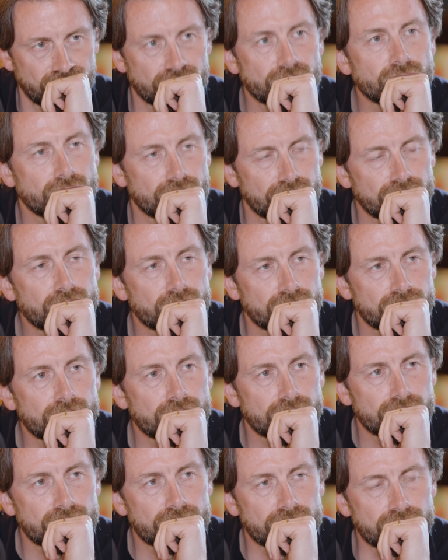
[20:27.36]
manager
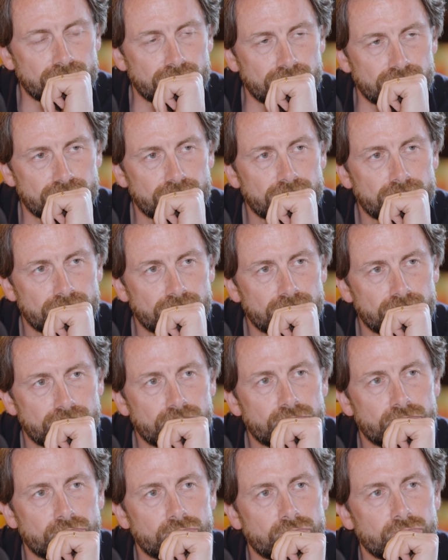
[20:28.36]
would always know about
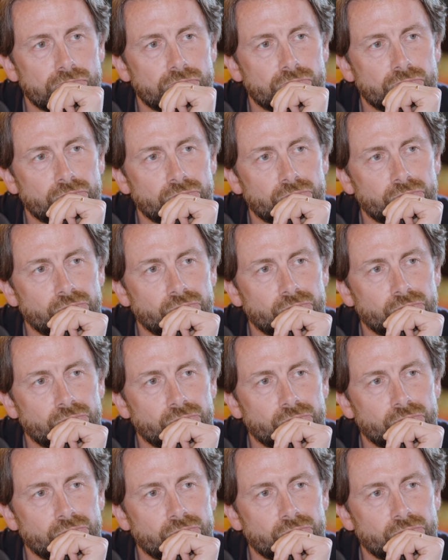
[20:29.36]
it, but if there's